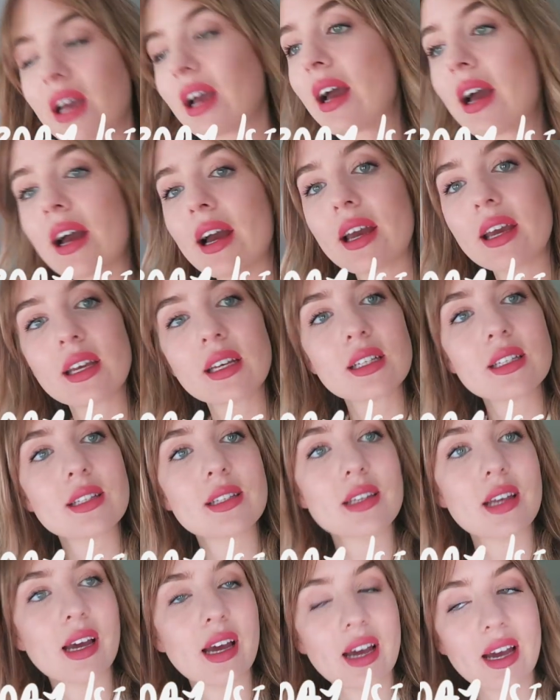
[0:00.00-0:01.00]
guys,
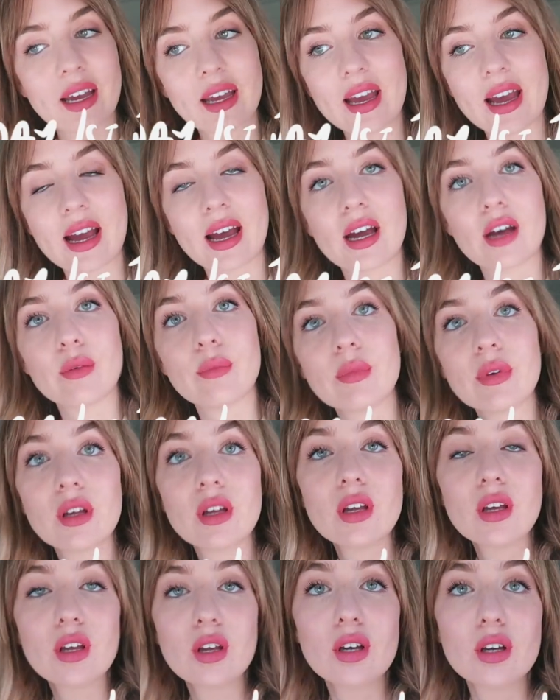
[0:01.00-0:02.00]
I am
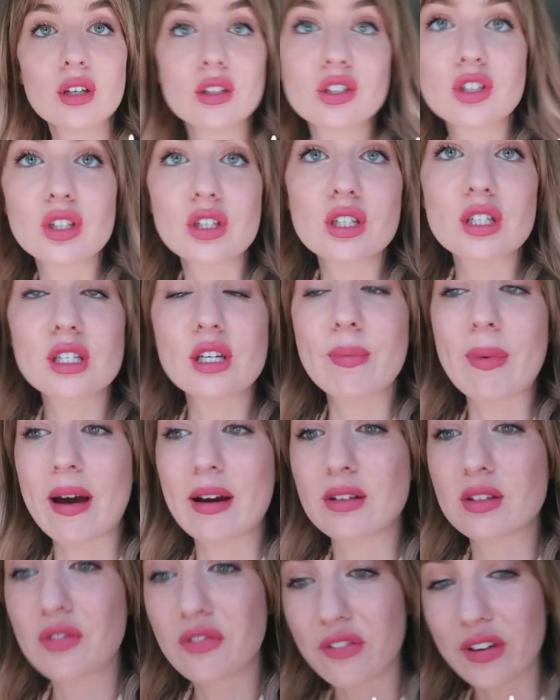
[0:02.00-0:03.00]
just
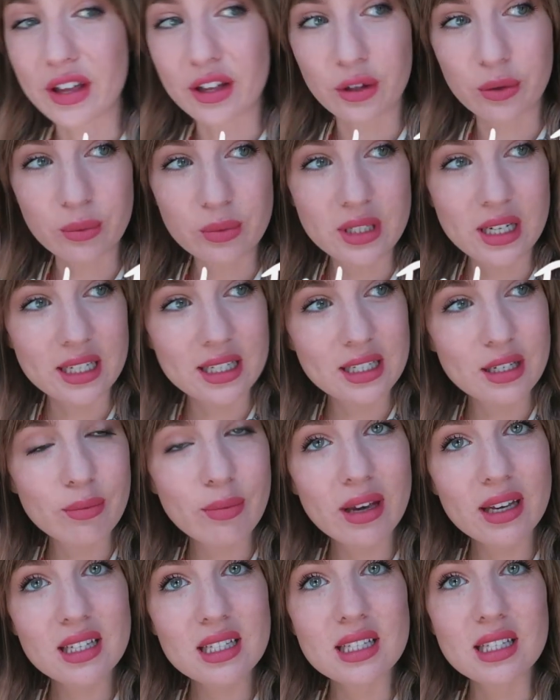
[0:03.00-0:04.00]
about to film testing
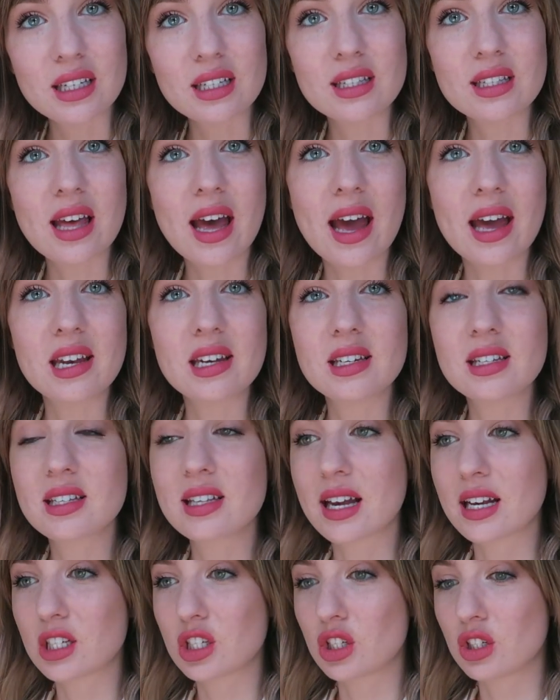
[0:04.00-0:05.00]
basics. the end
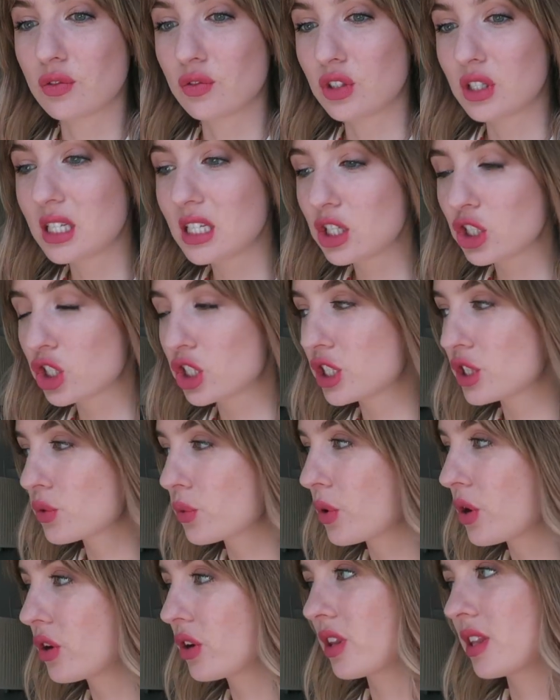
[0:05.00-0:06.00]
section of the t-shirts
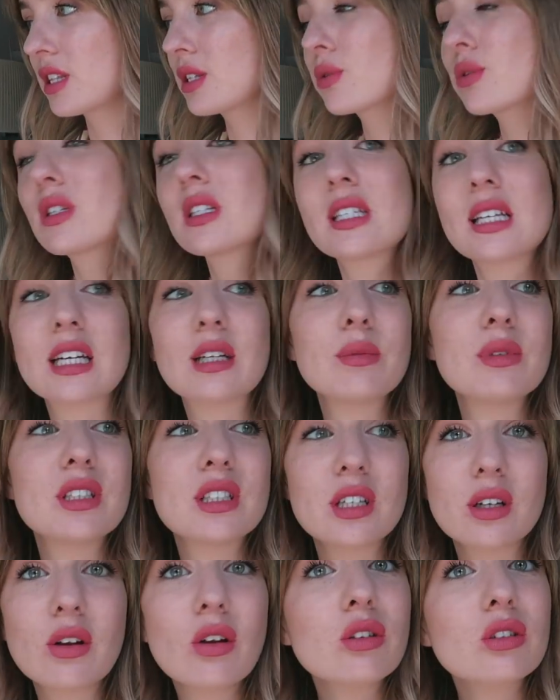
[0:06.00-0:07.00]
one. This one has taken me
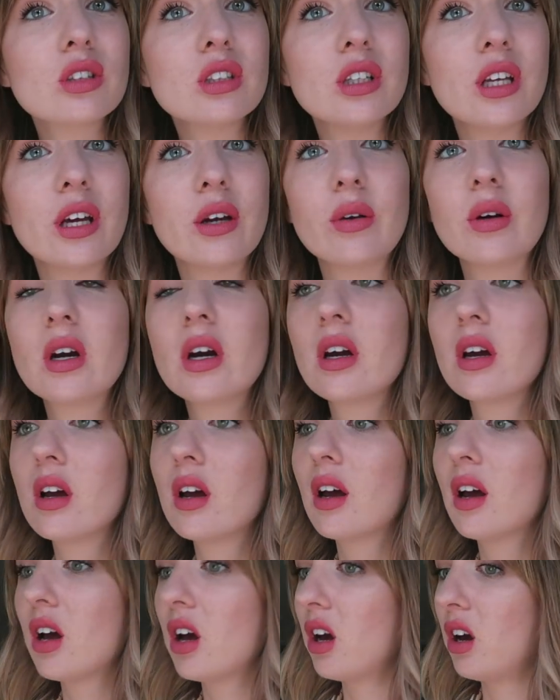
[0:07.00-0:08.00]
so long to do.
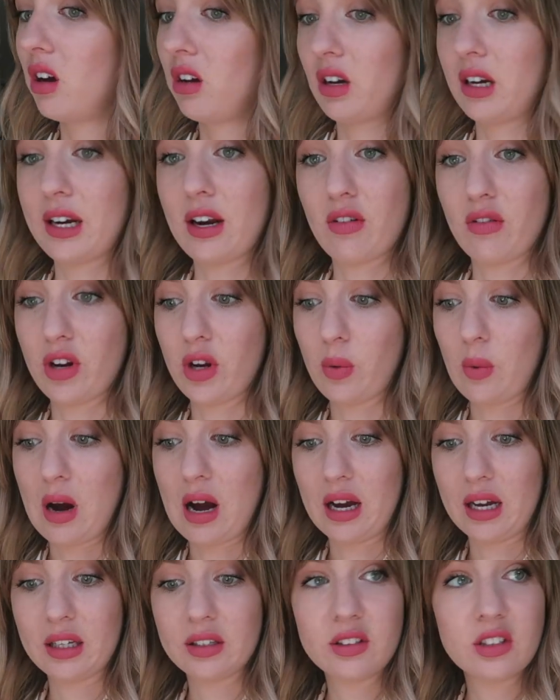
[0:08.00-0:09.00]
I don't know
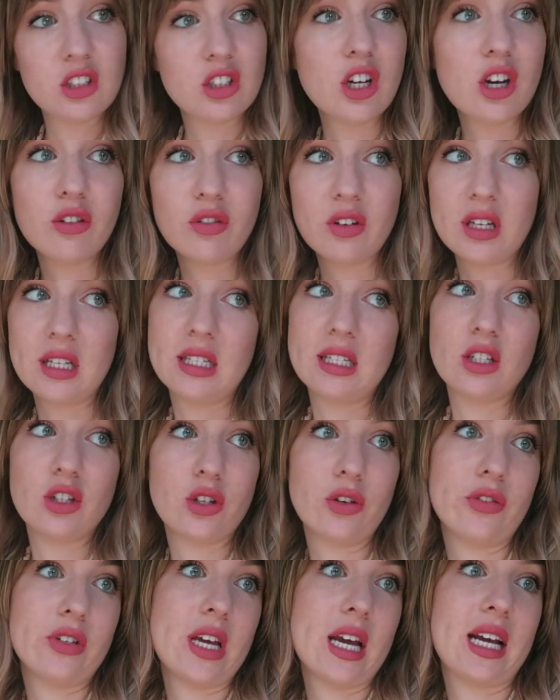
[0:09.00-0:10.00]
why, there's no reason it
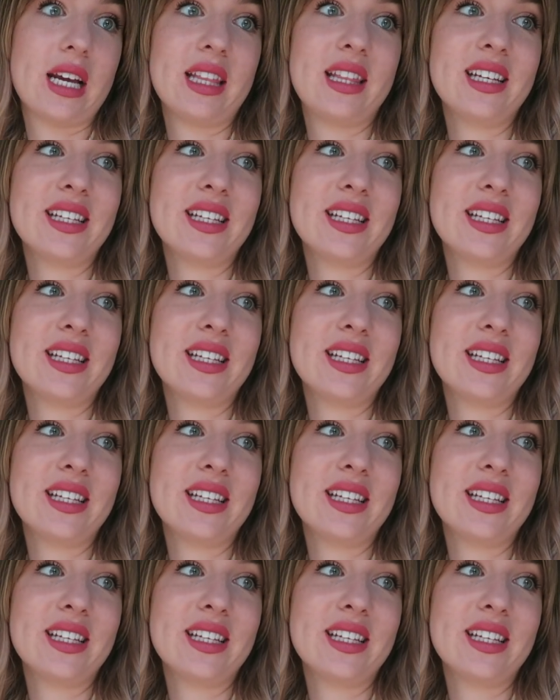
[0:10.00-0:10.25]
should have taken